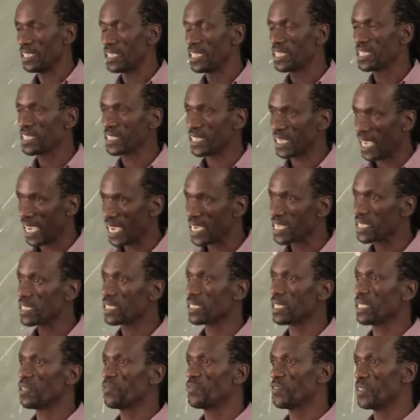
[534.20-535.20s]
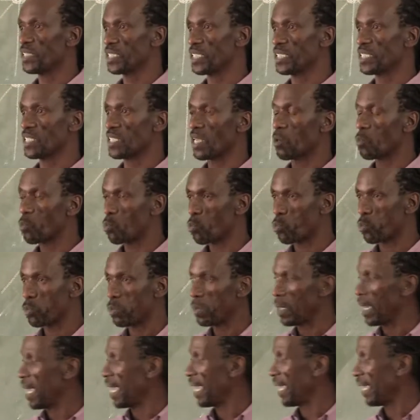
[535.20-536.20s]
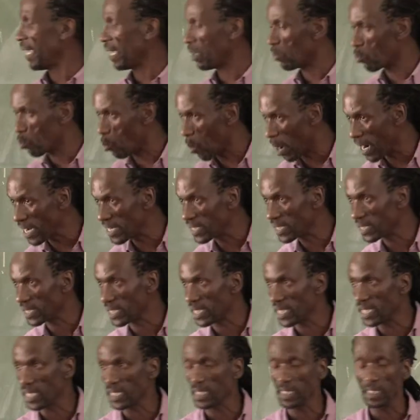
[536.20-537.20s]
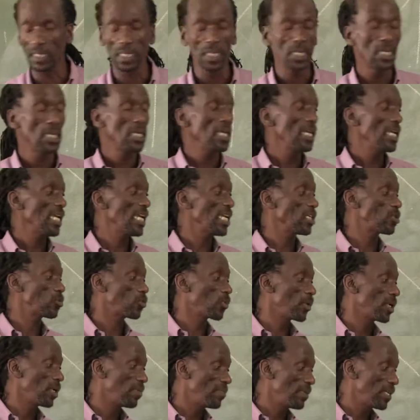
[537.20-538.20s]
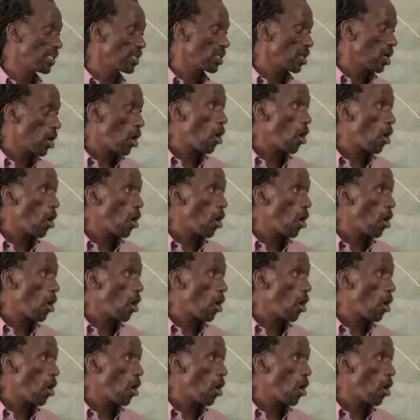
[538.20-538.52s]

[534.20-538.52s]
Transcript: this case, if it is a white king, it will be